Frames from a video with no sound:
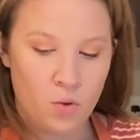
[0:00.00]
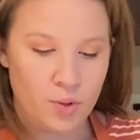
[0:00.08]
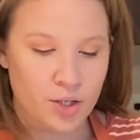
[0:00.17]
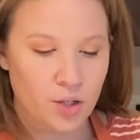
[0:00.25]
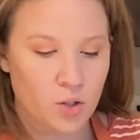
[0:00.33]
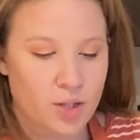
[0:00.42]

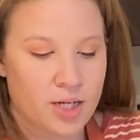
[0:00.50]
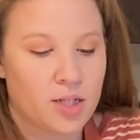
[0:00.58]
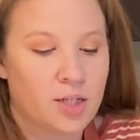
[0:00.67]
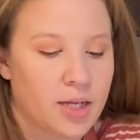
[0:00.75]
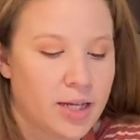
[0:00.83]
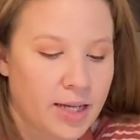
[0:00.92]
we are
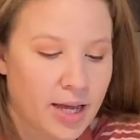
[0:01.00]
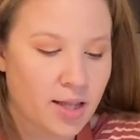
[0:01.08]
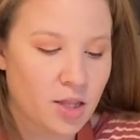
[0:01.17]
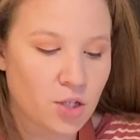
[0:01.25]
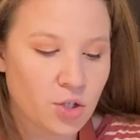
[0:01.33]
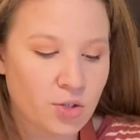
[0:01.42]
going to
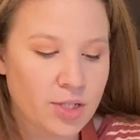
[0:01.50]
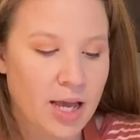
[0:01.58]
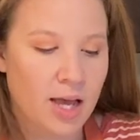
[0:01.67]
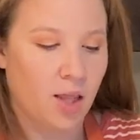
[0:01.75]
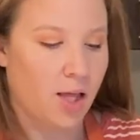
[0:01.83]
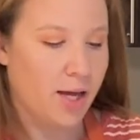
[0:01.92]
get the
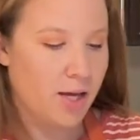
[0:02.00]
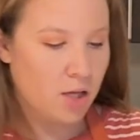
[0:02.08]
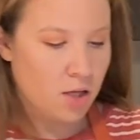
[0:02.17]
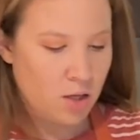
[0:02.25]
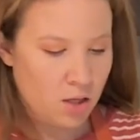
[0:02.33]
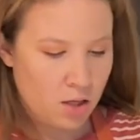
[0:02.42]
Nutella.
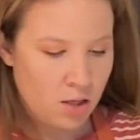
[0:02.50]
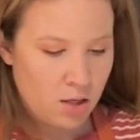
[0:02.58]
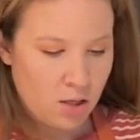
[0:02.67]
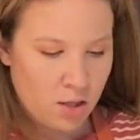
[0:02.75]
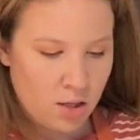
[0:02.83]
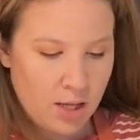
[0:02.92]

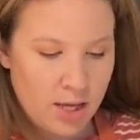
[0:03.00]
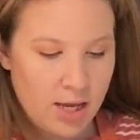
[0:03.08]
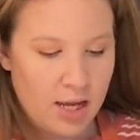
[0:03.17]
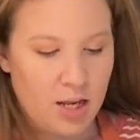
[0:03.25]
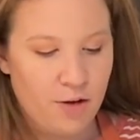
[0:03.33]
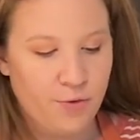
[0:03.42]

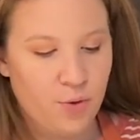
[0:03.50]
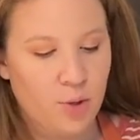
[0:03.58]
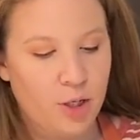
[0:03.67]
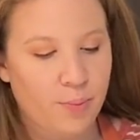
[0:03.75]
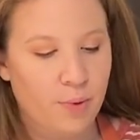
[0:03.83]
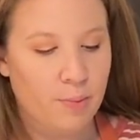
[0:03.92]
And if you
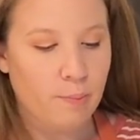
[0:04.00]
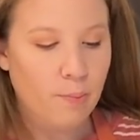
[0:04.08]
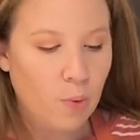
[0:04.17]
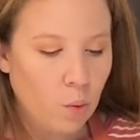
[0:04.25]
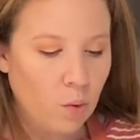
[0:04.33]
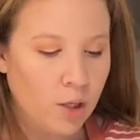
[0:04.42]
want to put
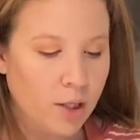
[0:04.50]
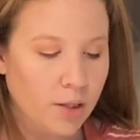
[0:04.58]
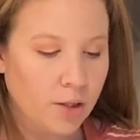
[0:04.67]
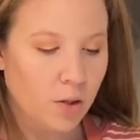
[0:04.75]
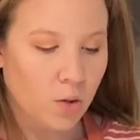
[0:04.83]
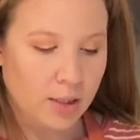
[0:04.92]

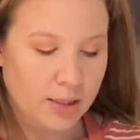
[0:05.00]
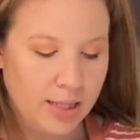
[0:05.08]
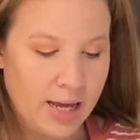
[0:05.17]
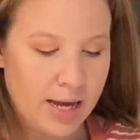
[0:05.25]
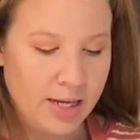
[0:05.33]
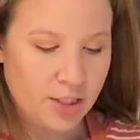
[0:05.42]
more or
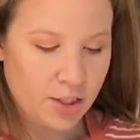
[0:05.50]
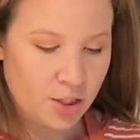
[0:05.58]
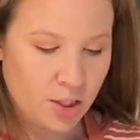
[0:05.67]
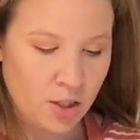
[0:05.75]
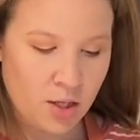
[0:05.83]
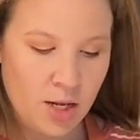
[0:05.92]

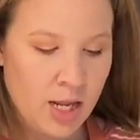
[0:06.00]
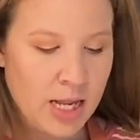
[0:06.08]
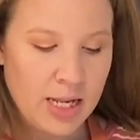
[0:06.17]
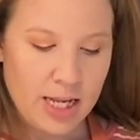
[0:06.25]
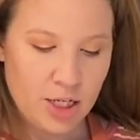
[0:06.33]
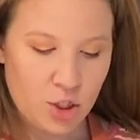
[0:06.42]
less,
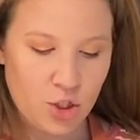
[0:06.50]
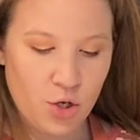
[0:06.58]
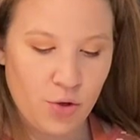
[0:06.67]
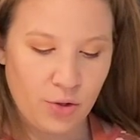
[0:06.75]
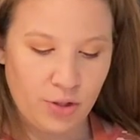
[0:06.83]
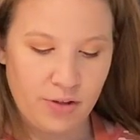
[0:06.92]
that's
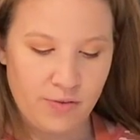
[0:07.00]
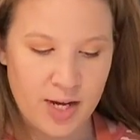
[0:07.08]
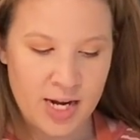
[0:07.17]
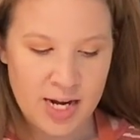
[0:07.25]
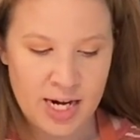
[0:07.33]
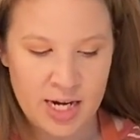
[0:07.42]
totally
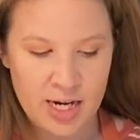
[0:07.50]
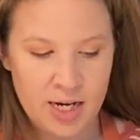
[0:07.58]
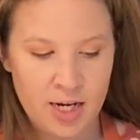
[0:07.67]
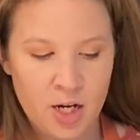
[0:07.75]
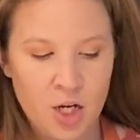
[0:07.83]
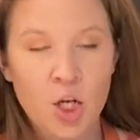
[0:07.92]
fine.
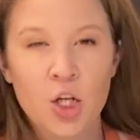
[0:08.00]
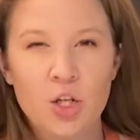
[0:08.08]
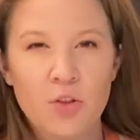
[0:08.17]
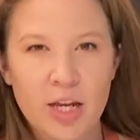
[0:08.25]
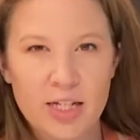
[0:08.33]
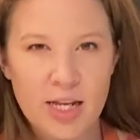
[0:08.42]

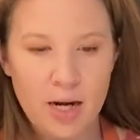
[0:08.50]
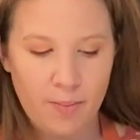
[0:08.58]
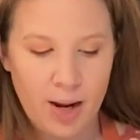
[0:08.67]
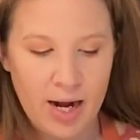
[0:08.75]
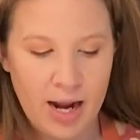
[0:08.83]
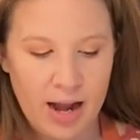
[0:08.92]
They said
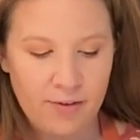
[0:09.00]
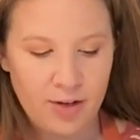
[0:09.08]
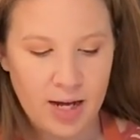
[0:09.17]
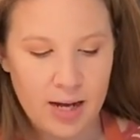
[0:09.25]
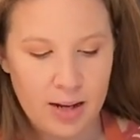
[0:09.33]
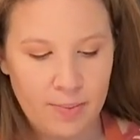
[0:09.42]
about a half
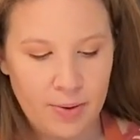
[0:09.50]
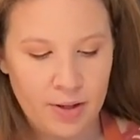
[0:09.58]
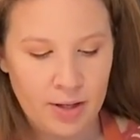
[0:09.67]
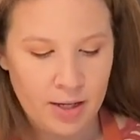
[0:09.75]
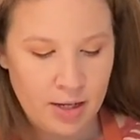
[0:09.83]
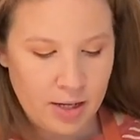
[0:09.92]
cup.
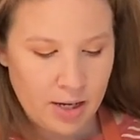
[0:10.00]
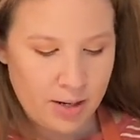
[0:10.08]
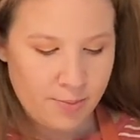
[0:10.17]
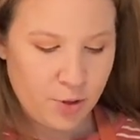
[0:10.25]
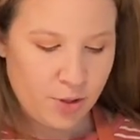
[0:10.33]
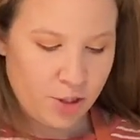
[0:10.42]

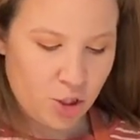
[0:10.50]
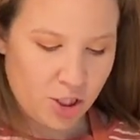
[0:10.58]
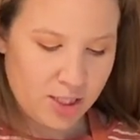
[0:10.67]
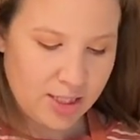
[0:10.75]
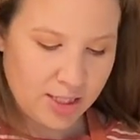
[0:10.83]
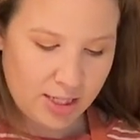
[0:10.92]
I'm doing
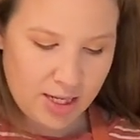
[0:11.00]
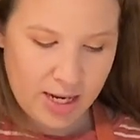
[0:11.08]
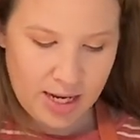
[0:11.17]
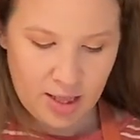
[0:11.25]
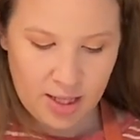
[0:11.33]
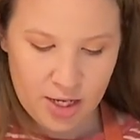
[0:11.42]
just
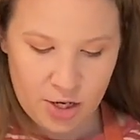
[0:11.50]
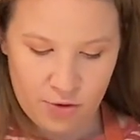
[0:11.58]
slightly